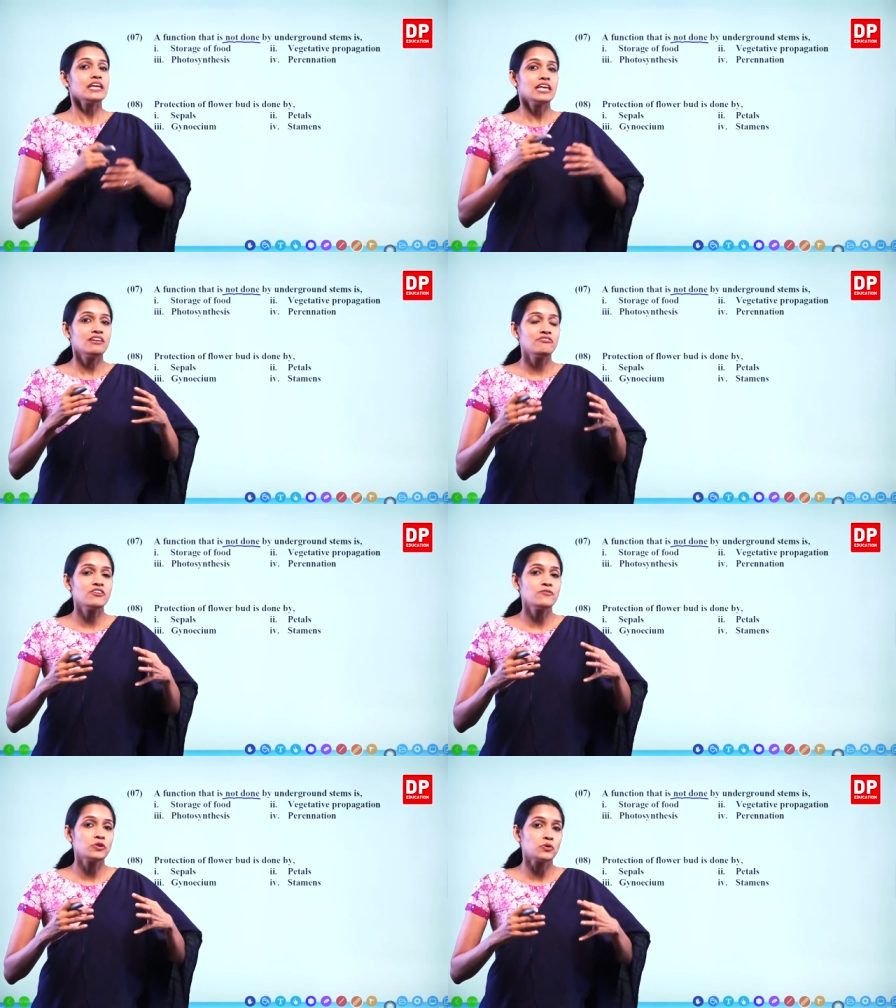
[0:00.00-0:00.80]

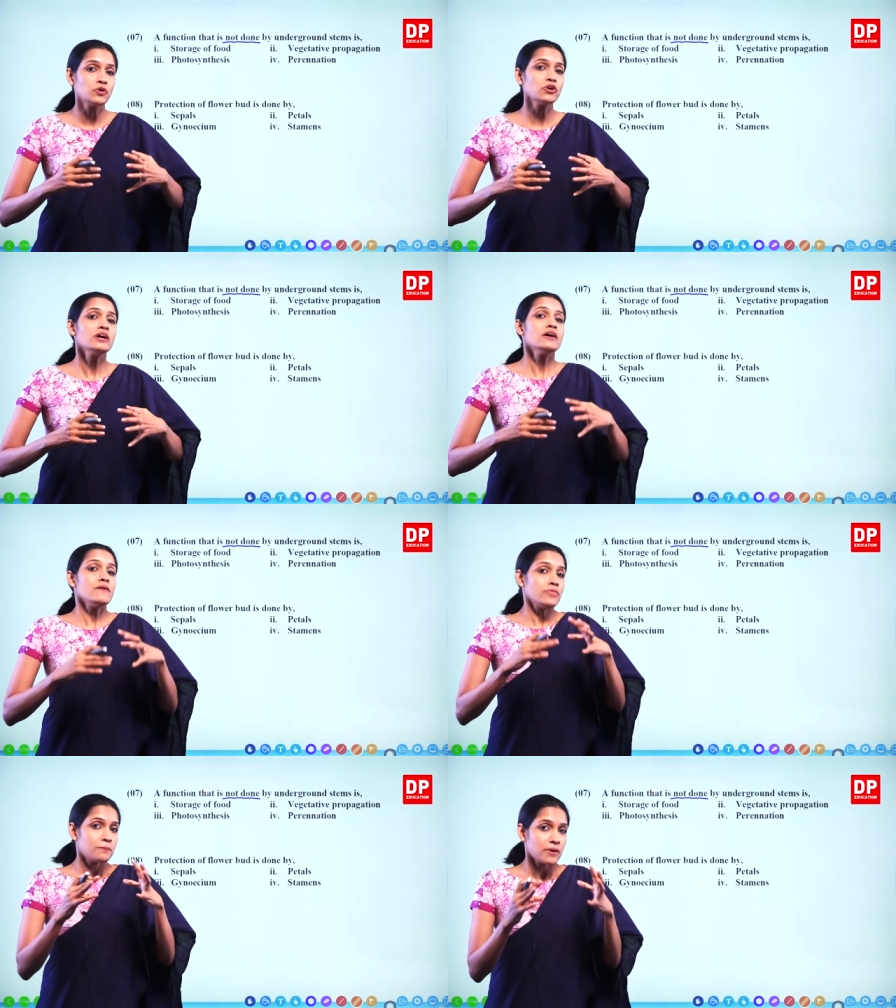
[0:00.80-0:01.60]
even though
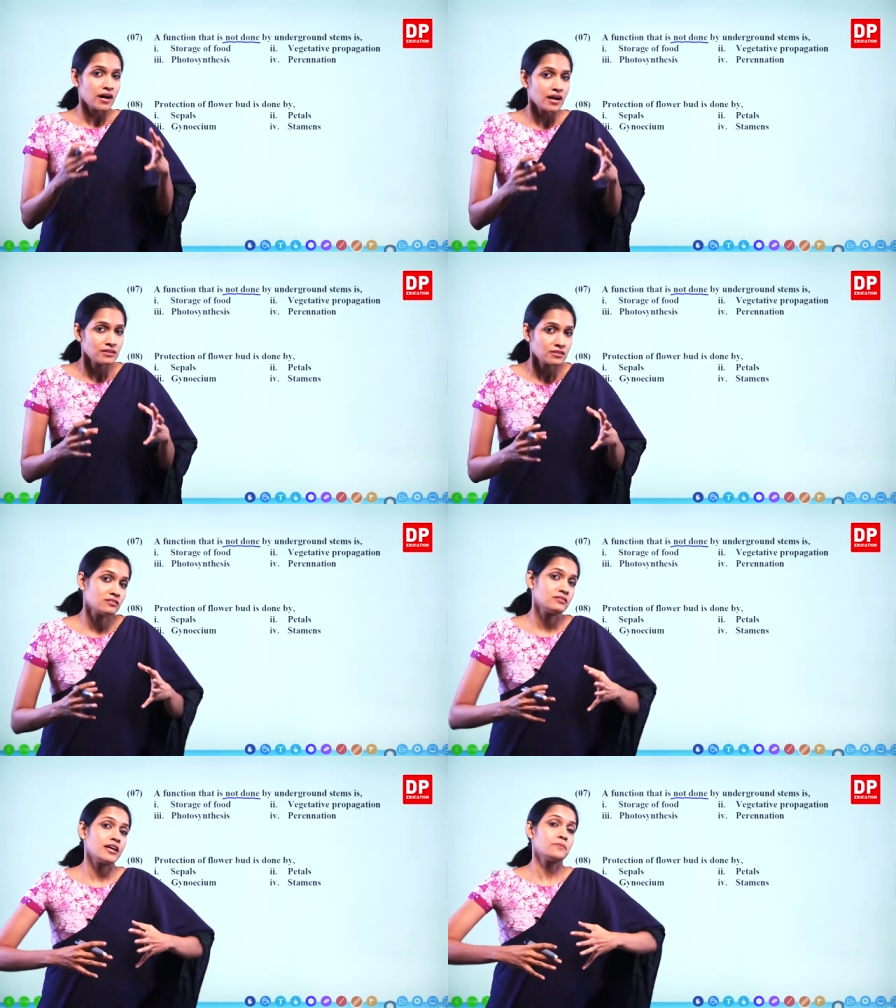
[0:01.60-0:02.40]
the part
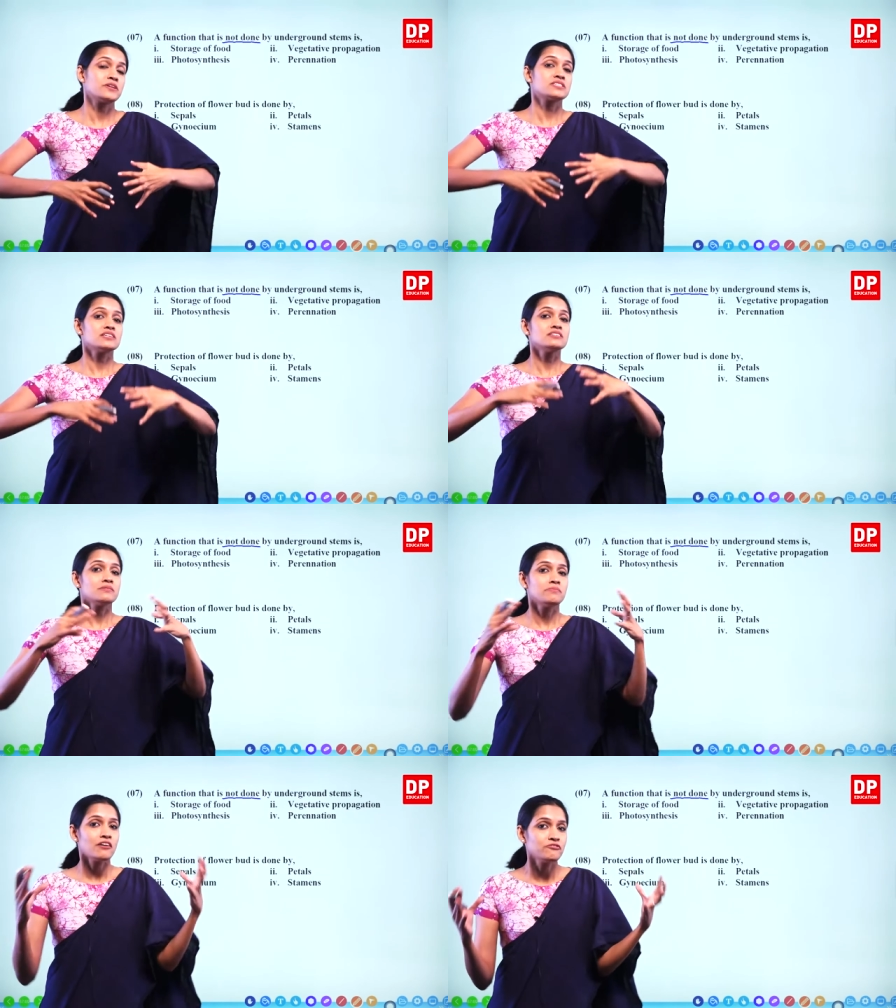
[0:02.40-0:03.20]
that present
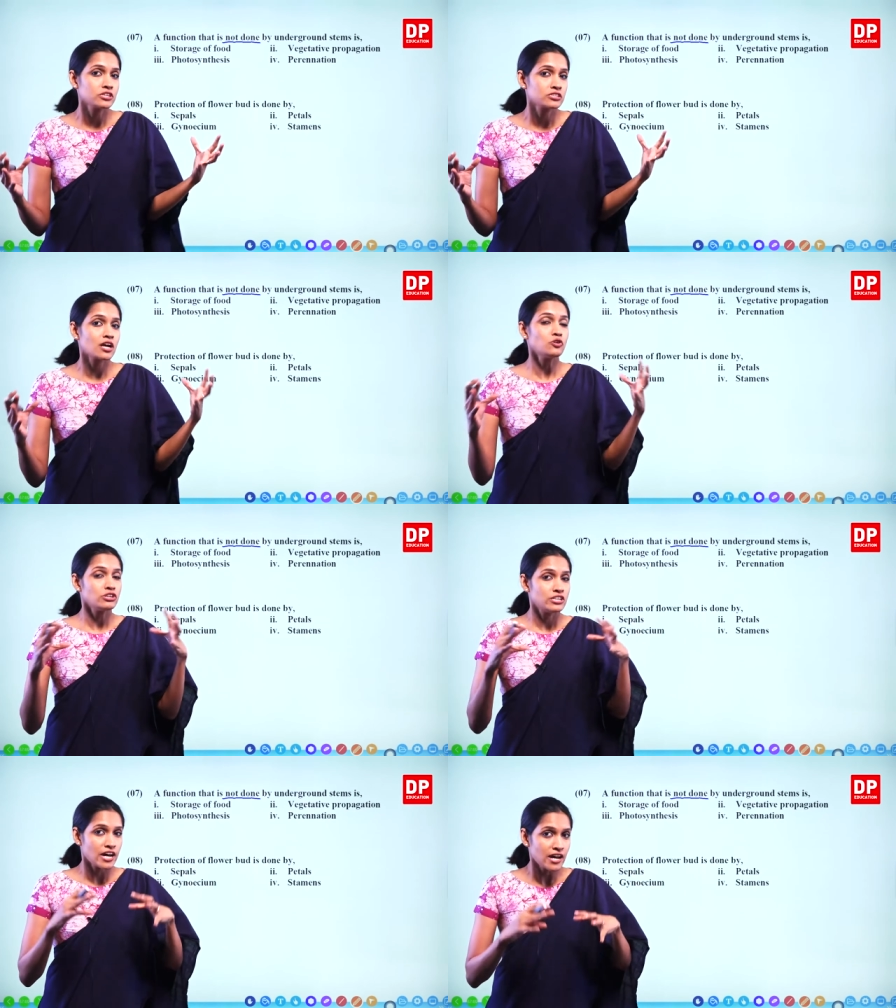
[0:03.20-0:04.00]
above the
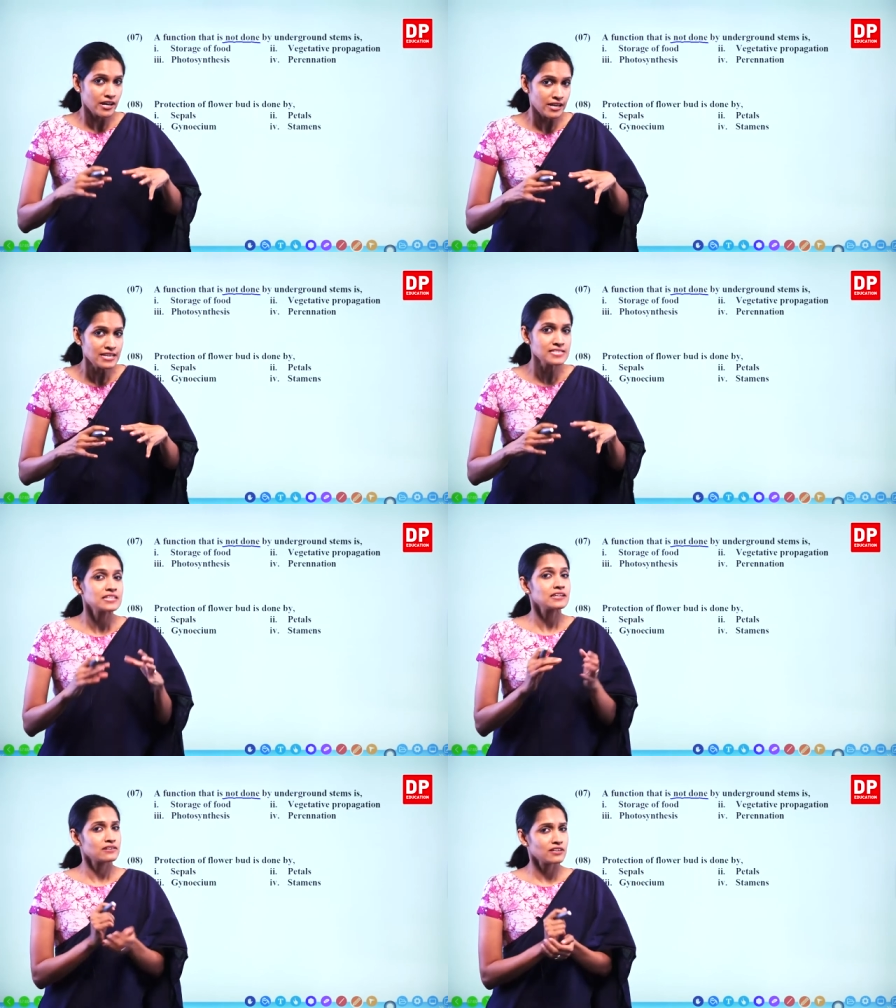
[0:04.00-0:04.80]
ground dies,
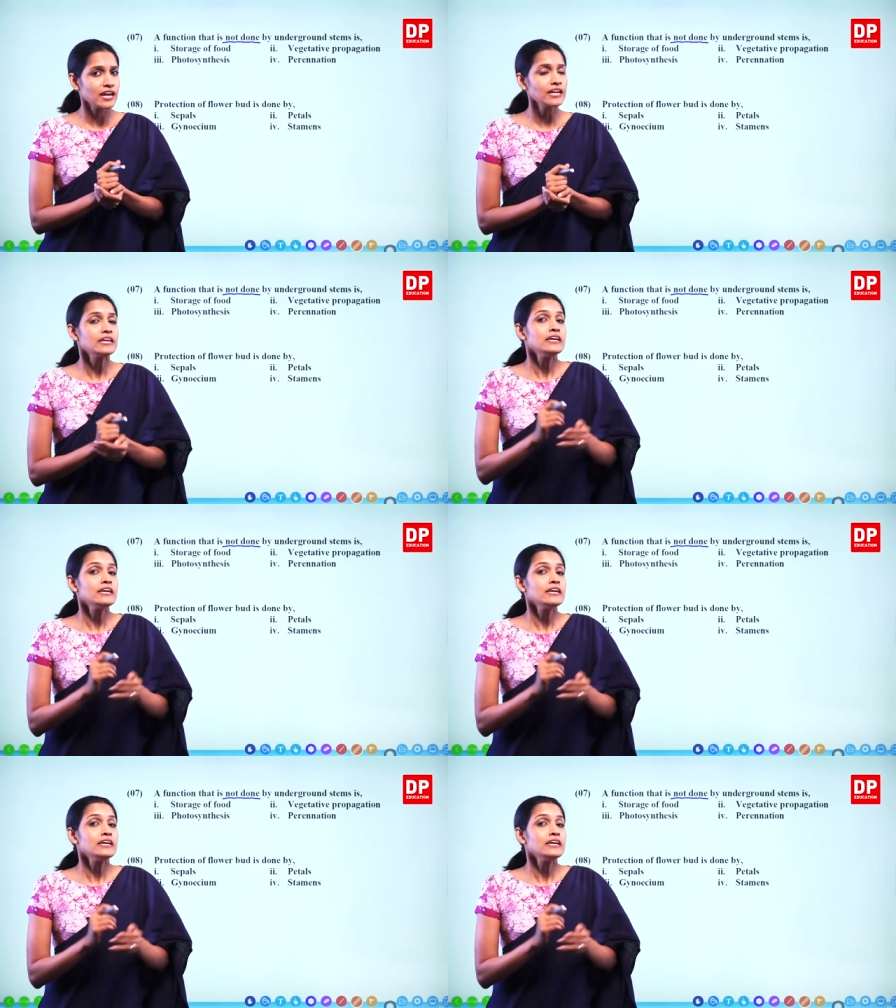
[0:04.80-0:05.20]
right?